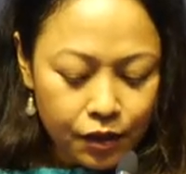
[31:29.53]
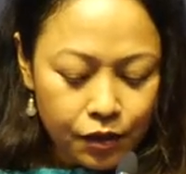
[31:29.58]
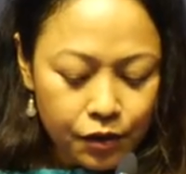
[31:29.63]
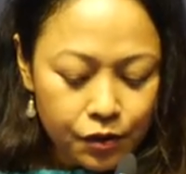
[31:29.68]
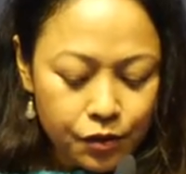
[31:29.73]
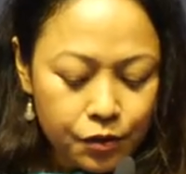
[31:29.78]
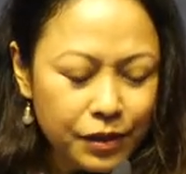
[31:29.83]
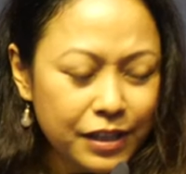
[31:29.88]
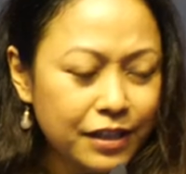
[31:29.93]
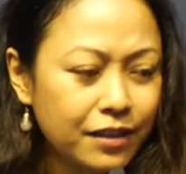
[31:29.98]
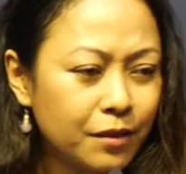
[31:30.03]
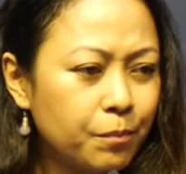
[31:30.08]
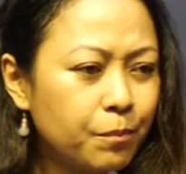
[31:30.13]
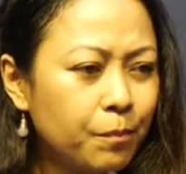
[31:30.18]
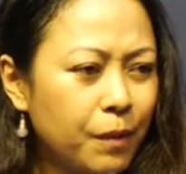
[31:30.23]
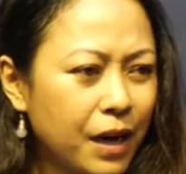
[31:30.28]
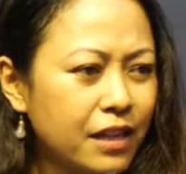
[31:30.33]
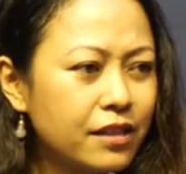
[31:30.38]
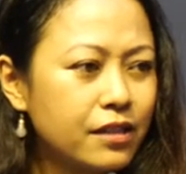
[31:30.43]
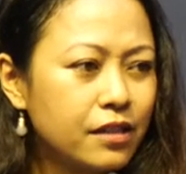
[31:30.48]
So in the
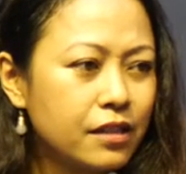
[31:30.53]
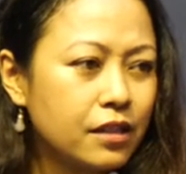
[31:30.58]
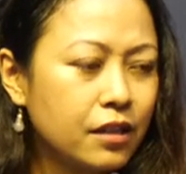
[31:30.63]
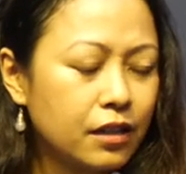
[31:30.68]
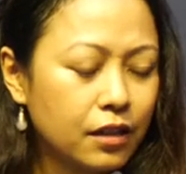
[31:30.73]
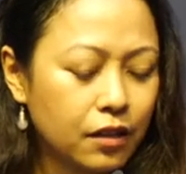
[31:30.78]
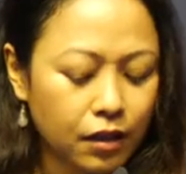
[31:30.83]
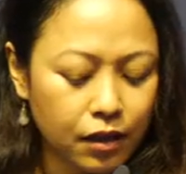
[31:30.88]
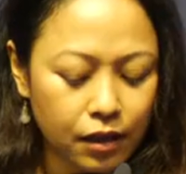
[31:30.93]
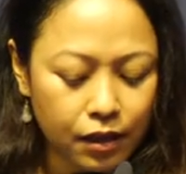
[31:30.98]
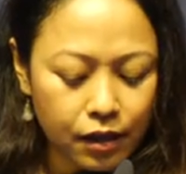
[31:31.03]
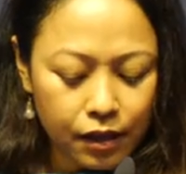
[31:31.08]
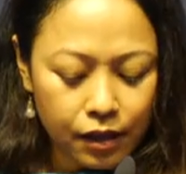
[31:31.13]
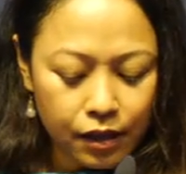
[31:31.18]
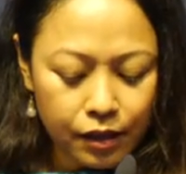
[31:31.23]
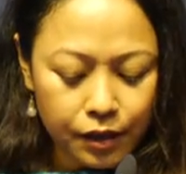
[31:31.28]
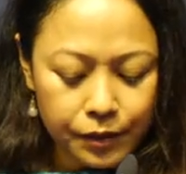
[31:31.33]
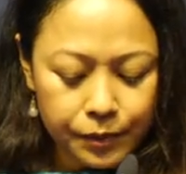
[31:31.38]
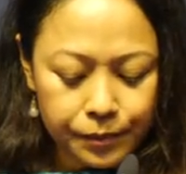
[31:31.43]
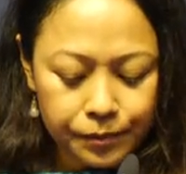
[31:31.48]
past,
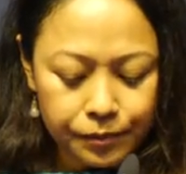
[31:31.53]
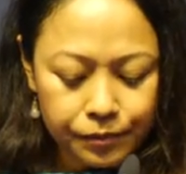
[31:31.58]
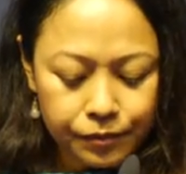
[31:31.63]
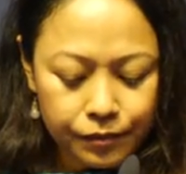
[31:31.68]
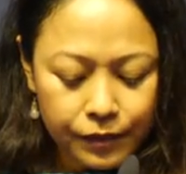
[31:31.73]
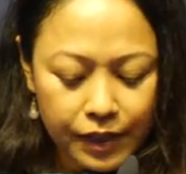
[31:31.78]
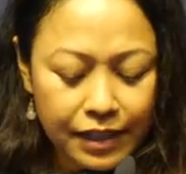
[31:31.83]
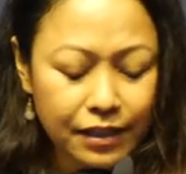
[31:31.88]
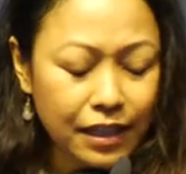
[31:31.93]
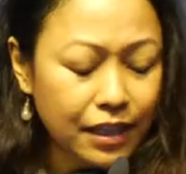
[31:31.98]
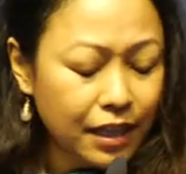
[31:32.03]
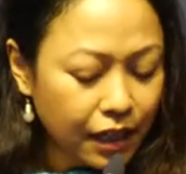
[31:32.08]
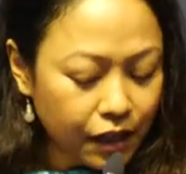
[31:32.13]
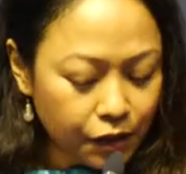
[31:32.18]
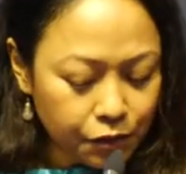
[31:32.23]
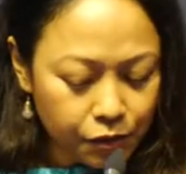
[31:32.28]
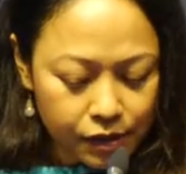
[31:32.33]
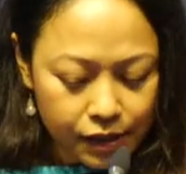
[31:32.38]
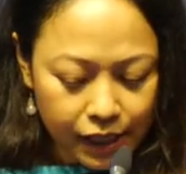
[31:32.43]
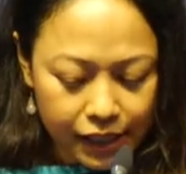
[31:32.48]
in the Naga
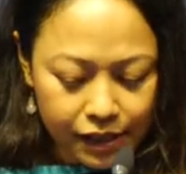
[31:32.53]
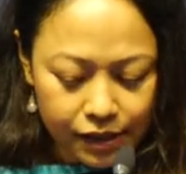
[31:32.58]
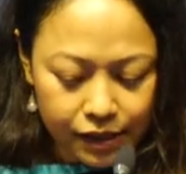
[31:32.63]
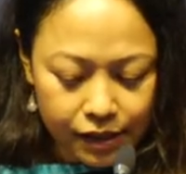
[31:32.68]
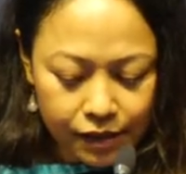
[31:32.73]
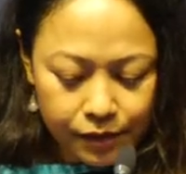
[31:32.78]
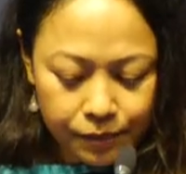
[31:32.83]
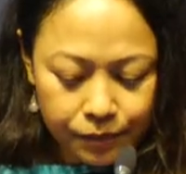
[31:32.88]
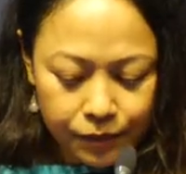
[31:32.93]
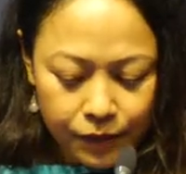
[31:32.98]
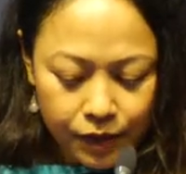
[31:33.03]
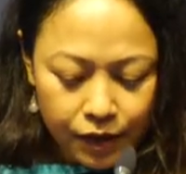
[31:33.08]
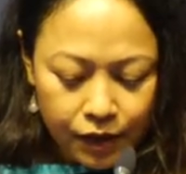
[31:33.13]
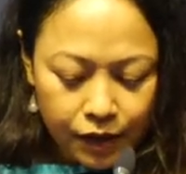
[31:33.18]
society,